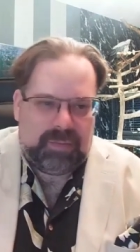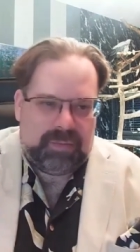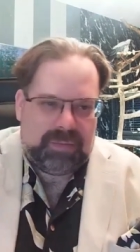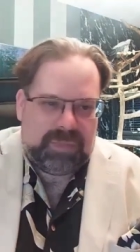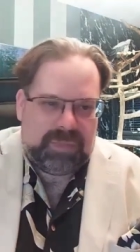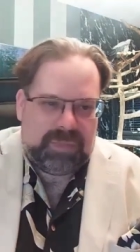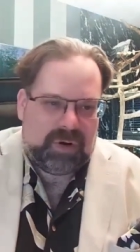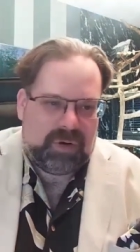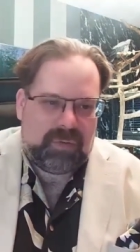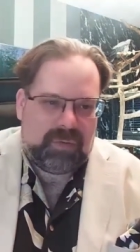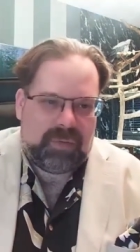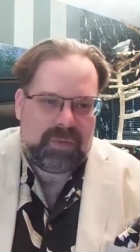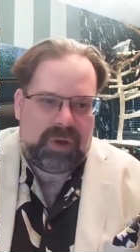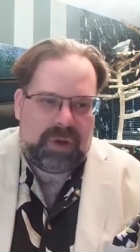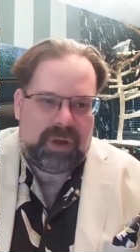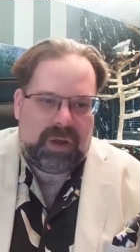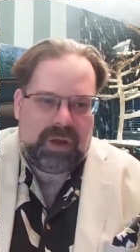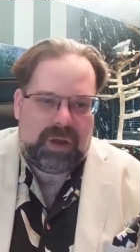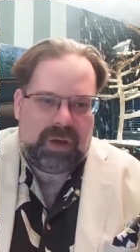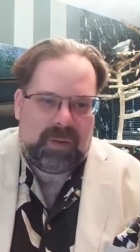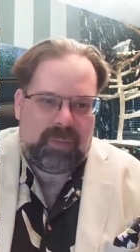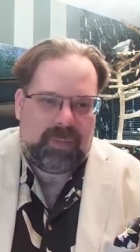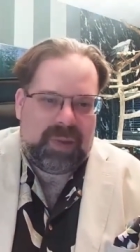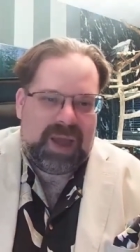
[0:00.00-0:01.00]
you know
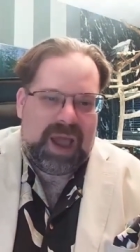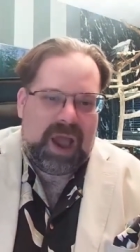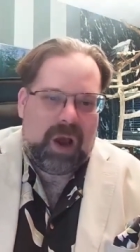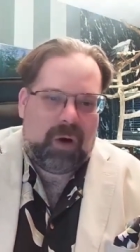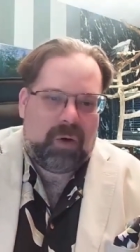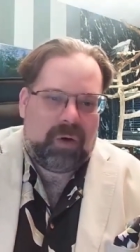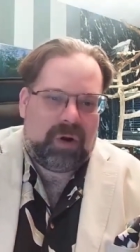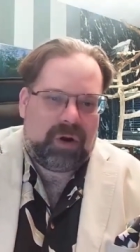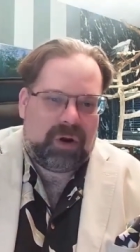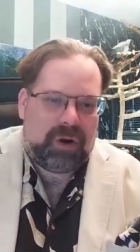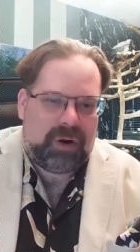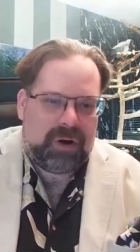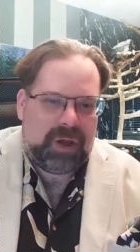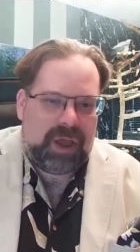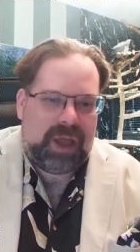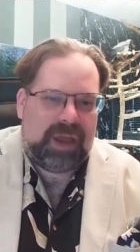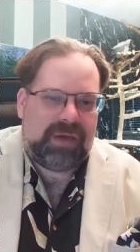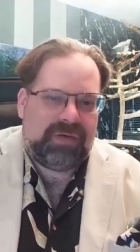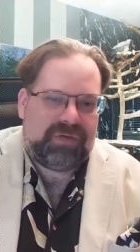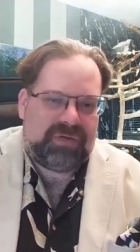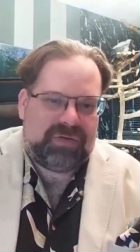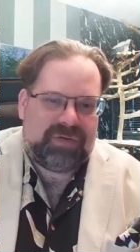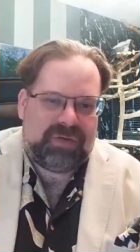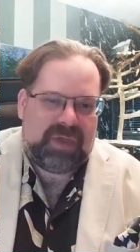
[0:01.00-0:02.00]
uh, power
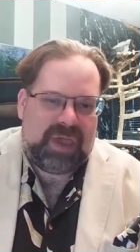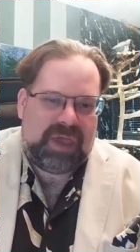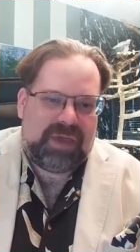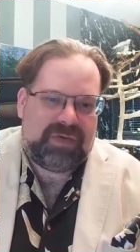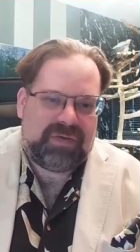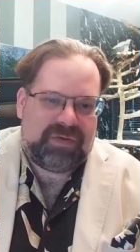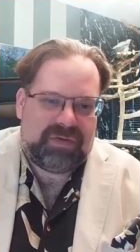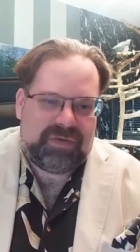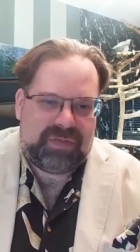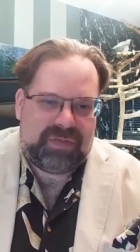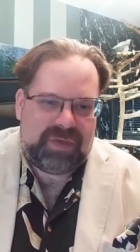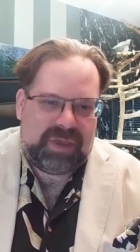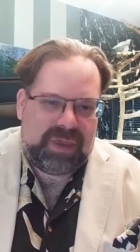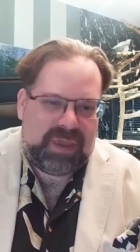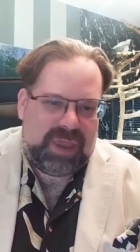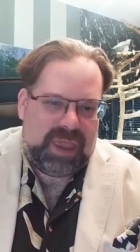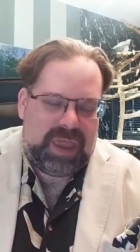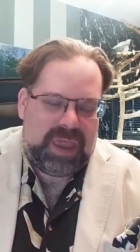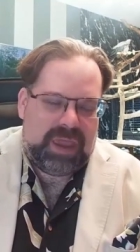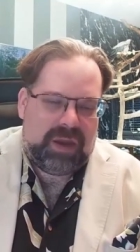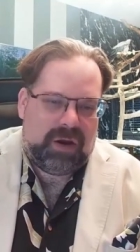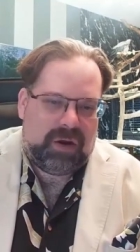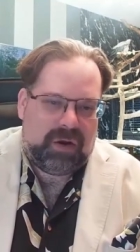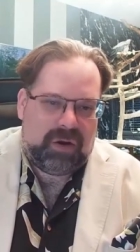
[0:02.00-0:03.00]
as as the
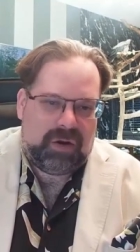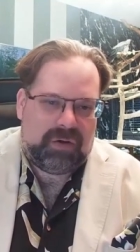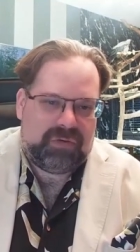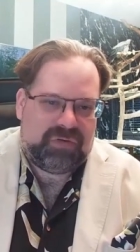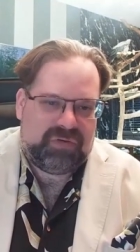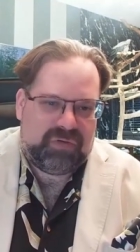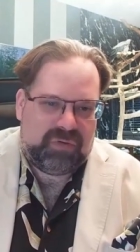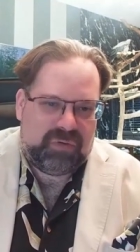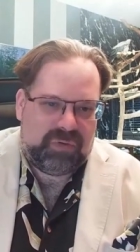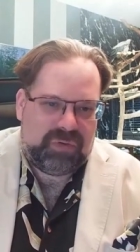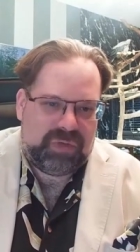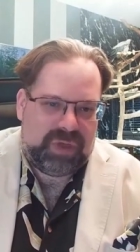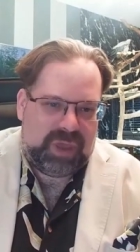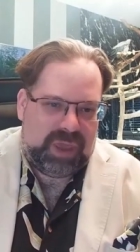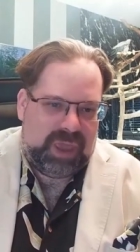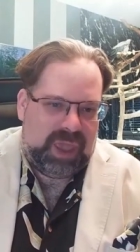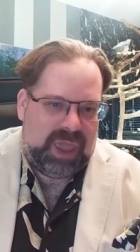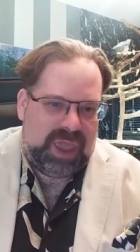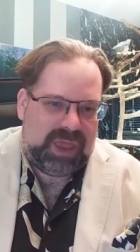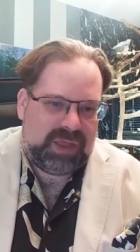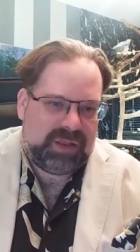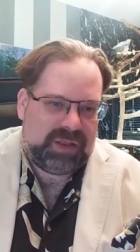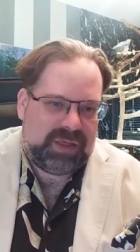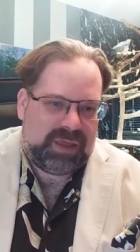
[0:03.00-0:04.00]
heir to the
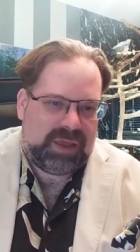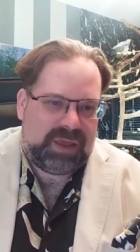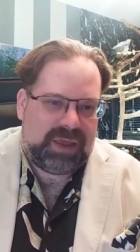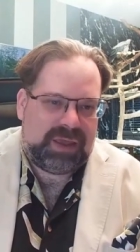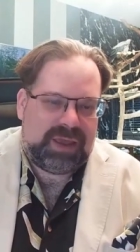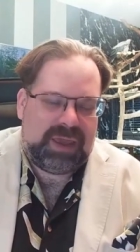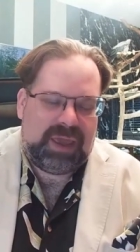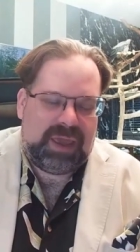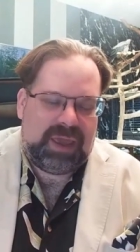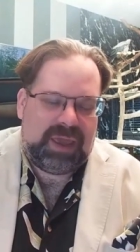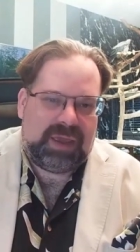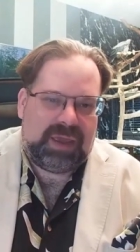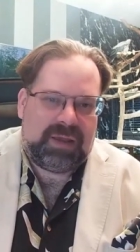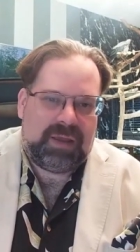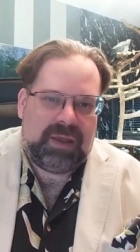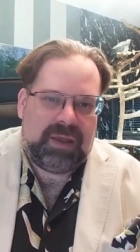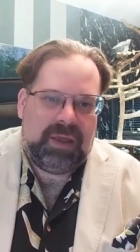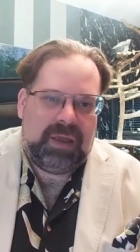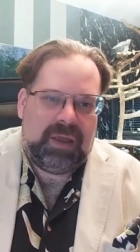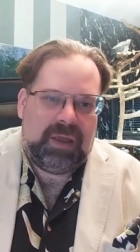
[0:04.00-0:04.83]
ailing king,